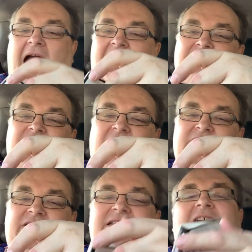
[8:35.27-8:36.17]
in
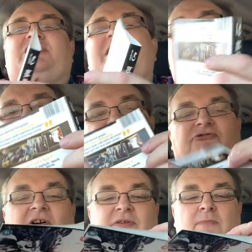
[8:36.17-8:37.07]
fact there's actually a
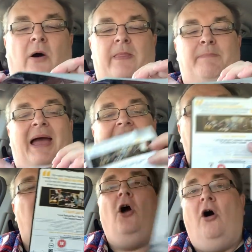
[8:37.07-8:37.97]
picture of him on the
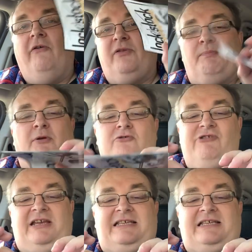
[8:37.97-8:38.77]
back of the Blu-ray